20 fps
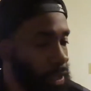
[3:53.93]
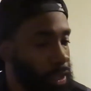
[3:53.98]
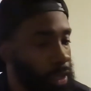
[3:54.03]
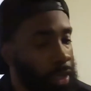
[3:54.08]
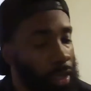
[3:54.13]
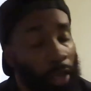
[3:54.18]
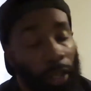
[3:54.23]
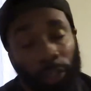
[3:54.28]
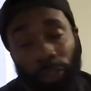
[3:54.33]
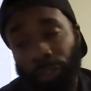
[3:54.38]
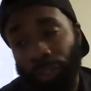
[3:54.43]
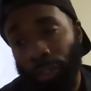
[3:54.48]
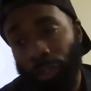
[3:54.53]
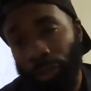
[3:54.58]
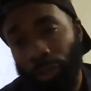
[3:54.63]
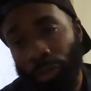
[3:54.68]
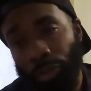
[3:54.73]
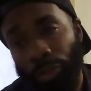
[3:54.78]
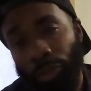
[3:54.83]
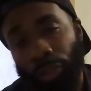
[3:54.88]

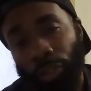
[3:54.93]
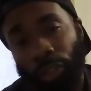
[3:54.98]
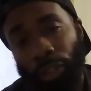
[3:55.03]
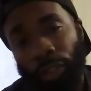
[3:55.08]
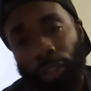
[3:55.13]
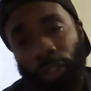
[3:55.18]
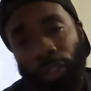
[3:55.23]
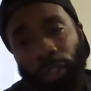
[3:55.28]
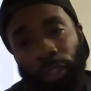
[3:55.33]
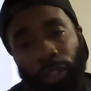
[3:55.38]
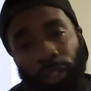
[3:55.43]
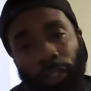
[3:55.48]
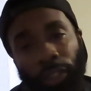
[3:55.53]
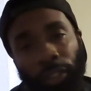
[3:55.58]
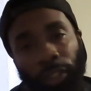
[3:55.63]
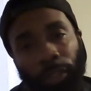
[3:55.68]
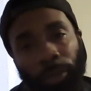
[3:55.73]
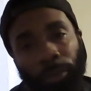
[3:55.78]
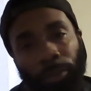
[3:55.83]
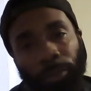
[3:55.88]
Also,
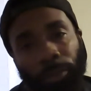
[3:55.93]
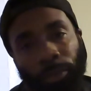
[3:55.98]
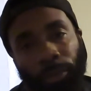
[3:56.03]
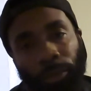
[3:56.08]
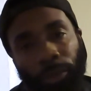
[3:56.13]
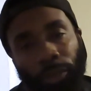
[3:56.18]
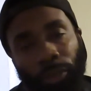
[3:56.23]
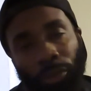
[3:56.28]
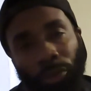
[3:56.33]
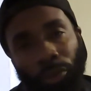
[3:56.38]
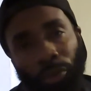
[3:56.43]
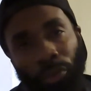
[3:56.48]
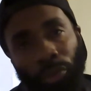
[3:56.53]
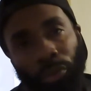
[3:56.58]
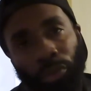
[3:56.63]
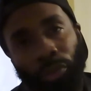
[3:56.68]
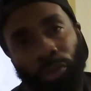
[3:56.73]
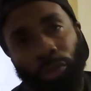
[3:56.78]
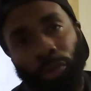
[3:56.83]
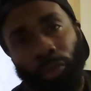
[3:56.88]
to
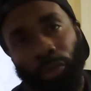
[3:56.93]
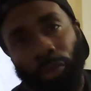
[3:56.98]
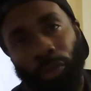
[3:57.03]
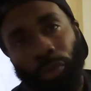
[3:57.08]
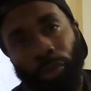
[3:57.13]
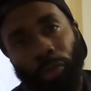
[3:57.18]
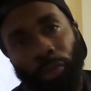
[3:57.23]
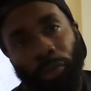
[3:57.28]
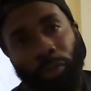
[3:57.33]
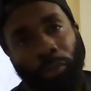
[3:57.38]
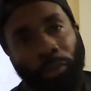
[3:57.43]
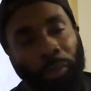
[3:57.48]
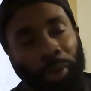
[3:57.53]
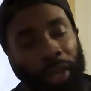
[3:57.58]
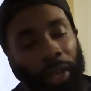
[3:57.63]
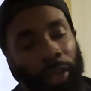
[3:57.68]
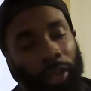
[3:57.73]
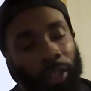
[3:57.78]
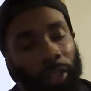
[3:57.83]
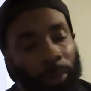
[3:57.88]

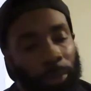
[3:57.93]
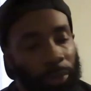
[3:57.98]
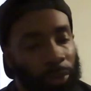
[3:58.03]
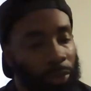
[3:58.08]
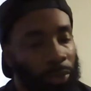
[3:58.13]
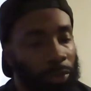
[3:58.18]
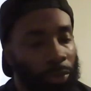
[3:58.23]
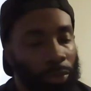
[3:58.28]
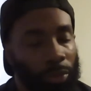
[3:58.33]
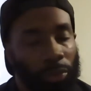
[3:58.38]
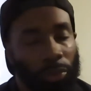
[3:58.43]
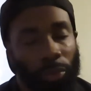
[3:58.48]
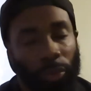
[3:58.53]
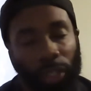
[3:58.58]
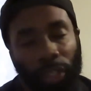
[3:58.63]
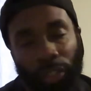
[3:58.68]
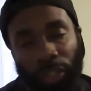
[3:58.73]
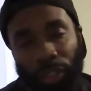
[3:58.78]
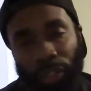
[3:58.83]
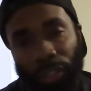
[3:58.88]
back up to what
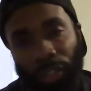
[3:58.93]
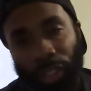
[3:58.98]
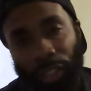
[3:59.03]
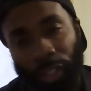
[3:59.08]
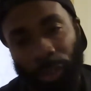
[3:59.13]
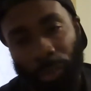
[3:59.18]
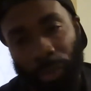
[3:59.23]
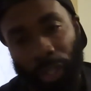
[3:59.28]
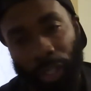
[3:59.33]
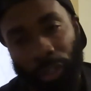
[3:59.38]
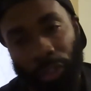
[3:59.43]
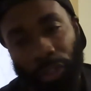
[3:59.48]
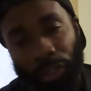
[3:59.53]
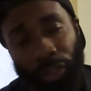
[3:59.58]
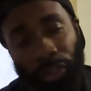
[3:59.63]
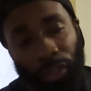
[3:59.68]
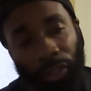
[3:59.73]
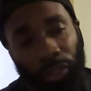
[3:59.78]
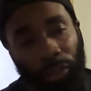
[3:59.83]
I just said about this